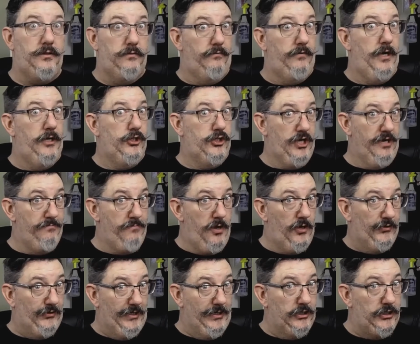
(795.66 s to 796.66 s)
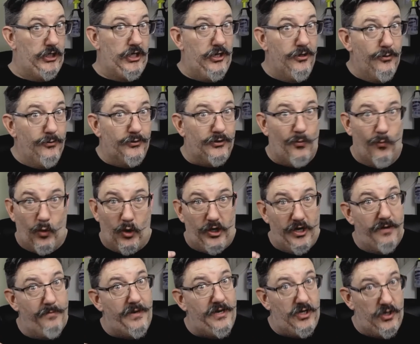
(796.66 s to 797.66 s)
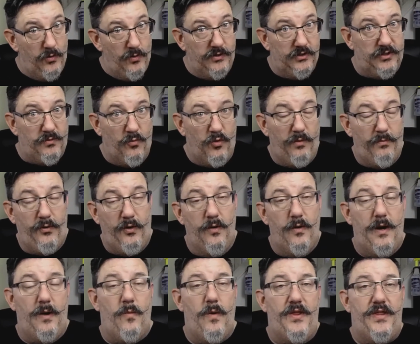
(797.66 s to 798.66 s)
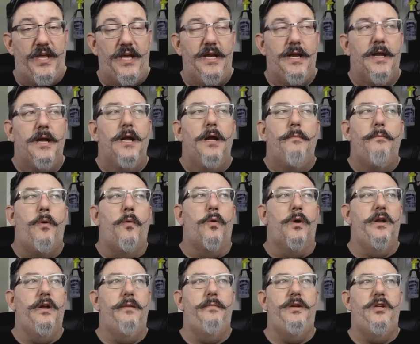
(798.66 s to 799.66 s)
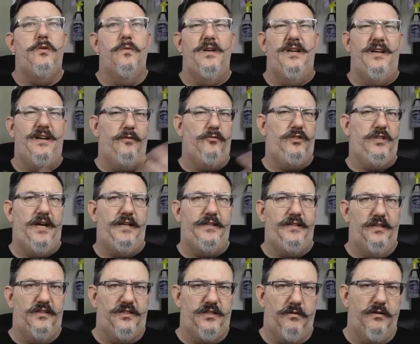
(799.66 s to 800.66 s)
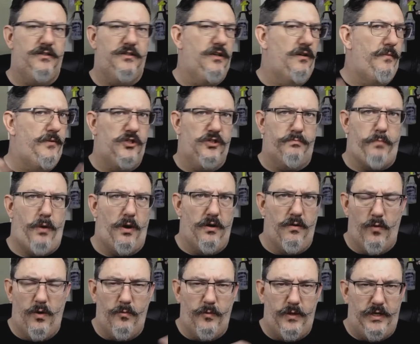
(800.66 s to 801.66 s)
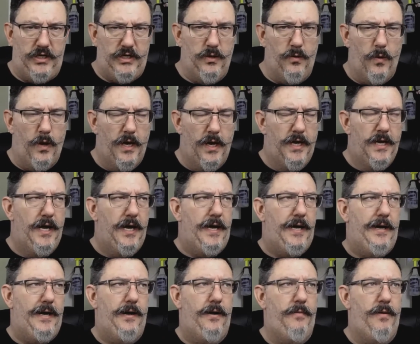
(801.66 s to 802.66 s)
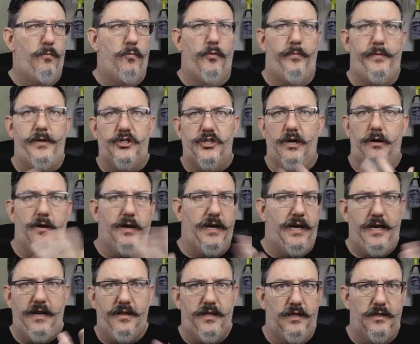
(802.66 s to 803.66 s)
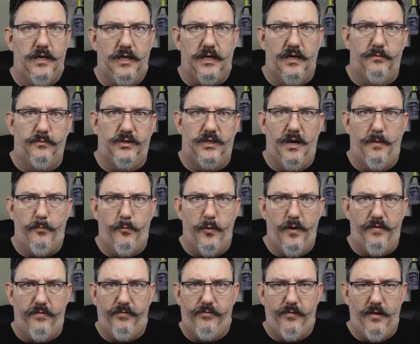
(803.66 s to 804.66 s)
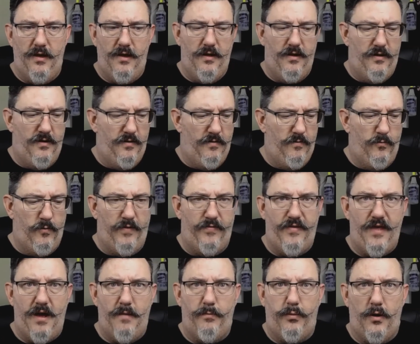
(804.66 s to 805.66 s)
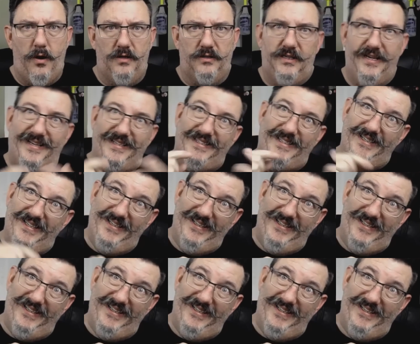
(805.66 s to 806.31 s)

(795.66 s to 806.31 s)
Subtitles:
of Red Shed Malting to use, and we're going to be doing some more brewing with it, but we're going to be doing it outside this series. It'll be just part of what we do. And we'll be sharing anything that comes up with that process,